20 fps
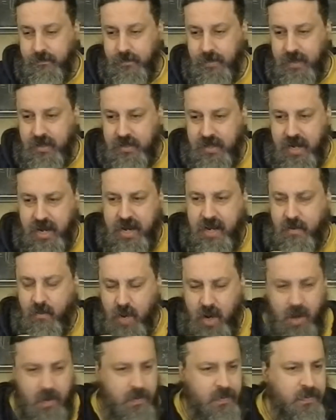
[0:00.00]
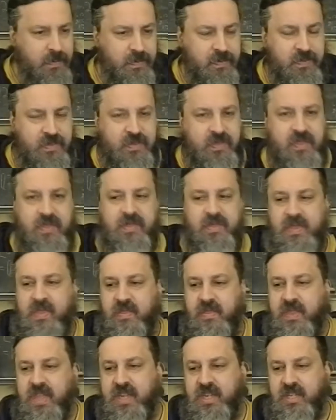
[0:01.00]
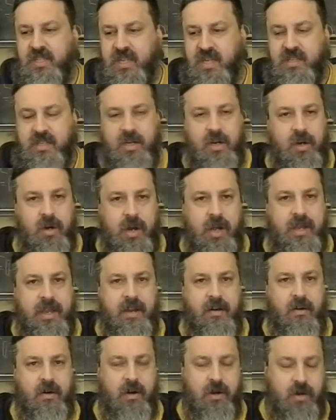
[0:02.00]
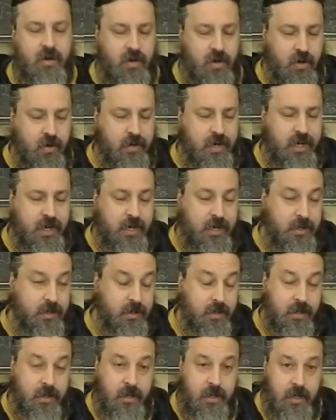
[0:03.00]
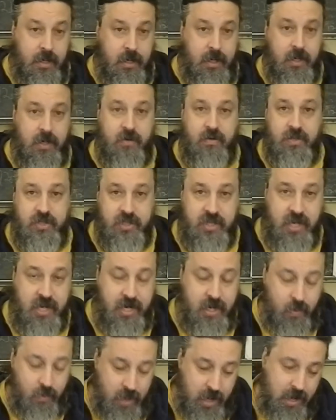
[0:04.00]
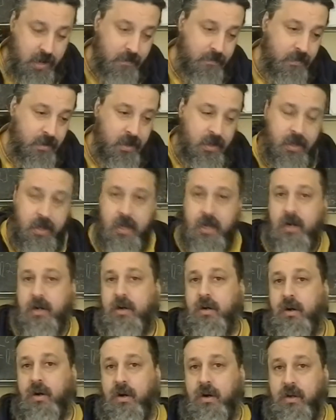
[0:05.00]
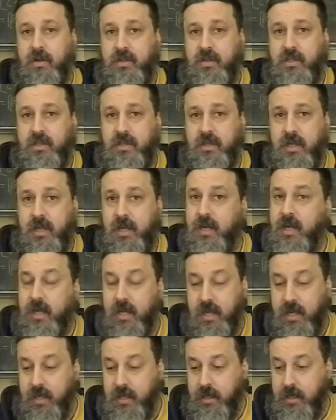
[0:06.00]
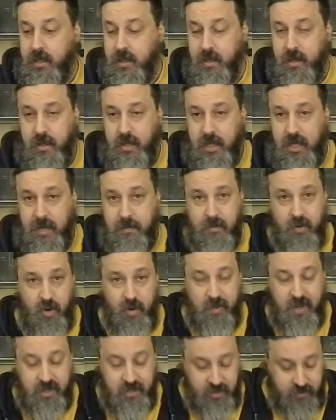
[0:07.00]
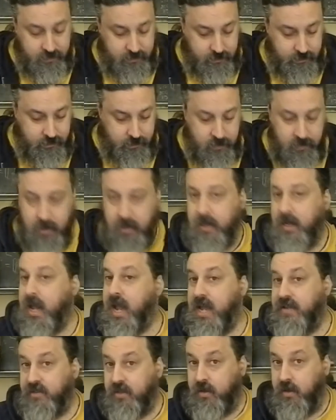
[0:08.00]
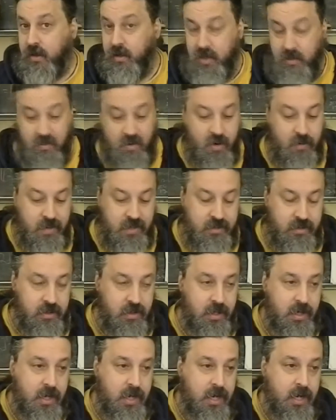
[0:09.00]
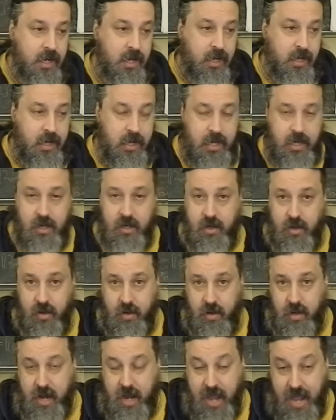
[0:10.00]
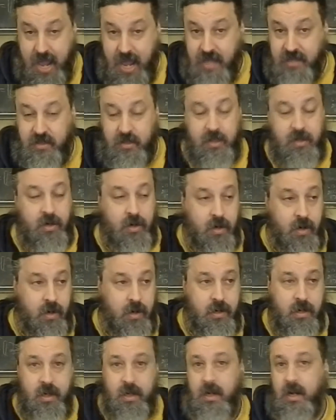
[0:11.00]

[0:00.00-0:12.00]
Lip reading: saying, well, this doesn't occur in Christianity. Well, it occurs in the Mormons, has occurred in the Mormons. Has occurred